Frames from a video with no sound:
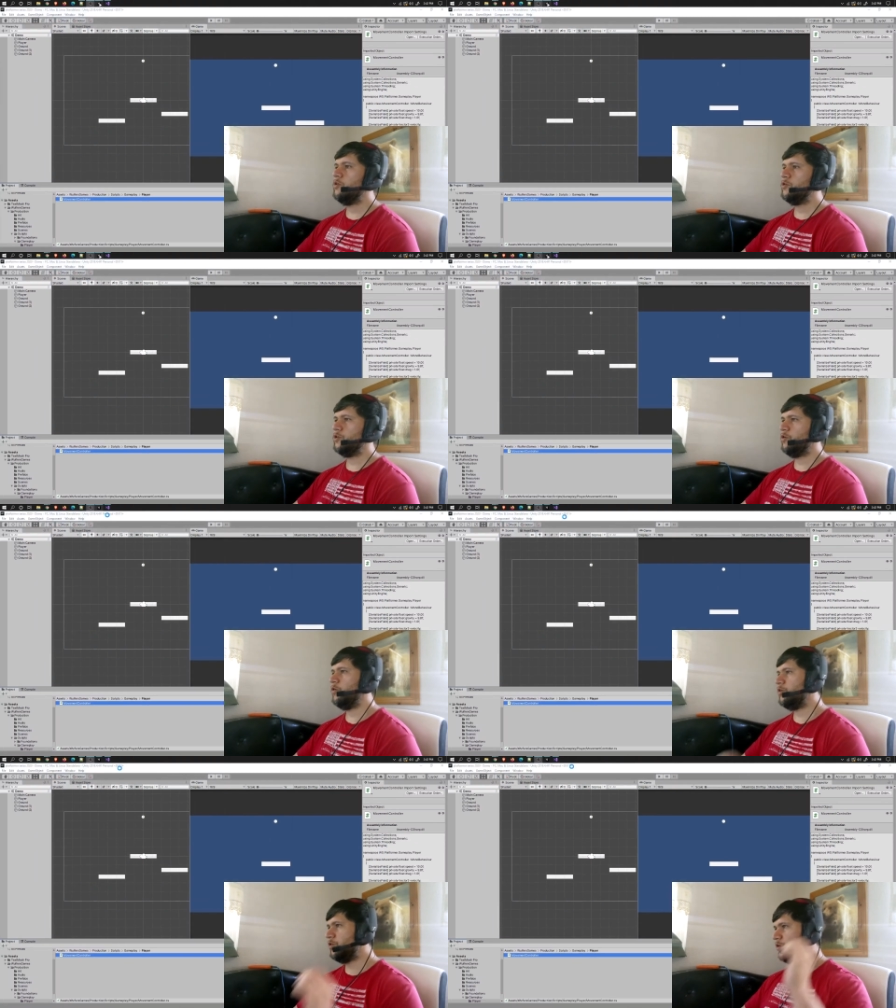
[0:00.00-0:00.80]
Let's
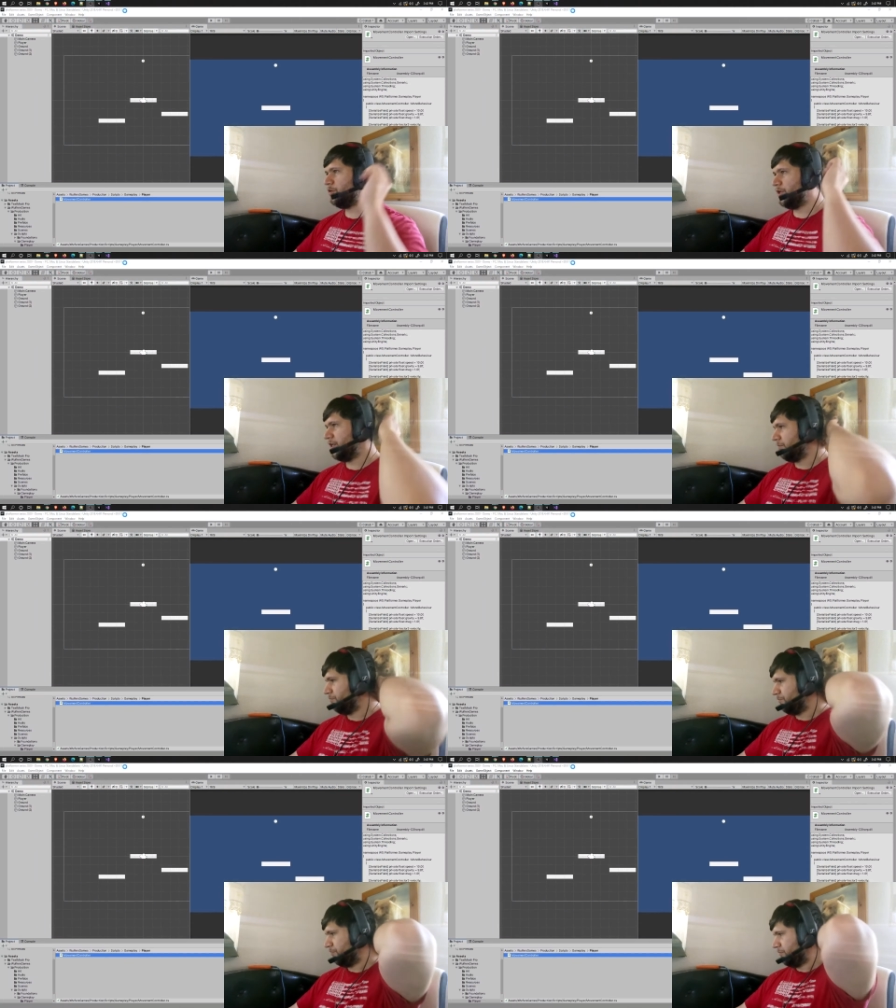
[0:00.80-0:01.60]
go into Unity,
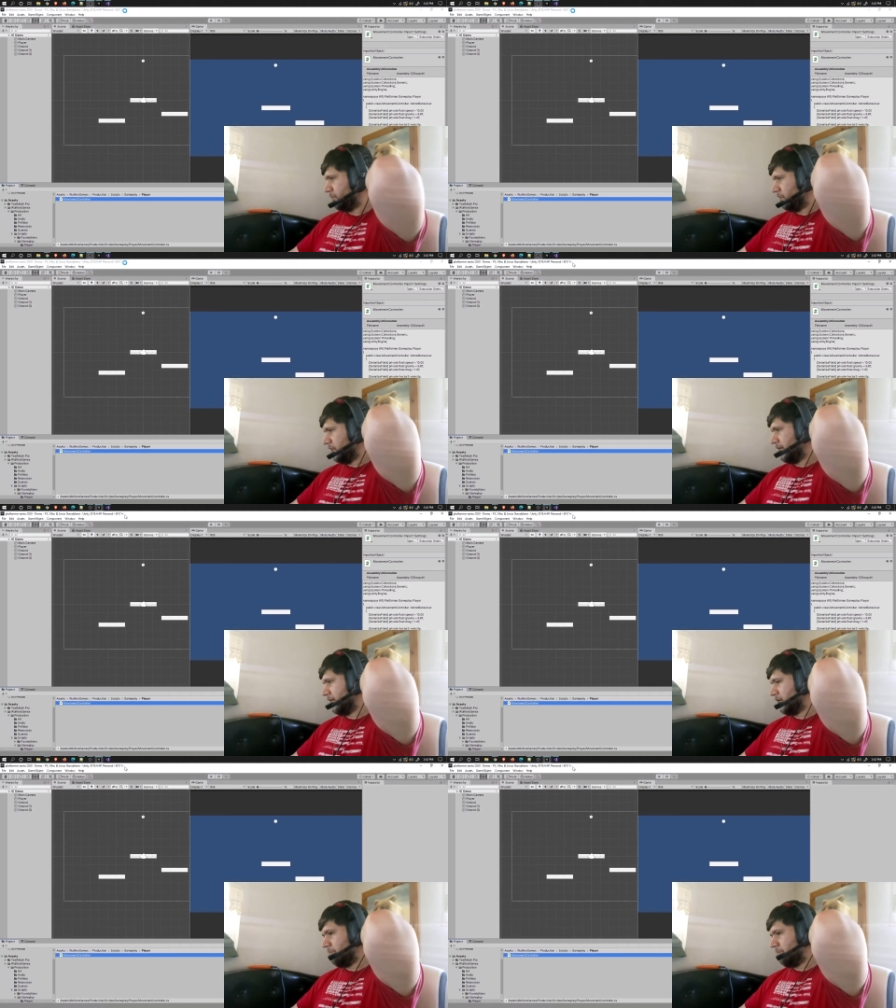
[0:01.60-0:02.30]
let it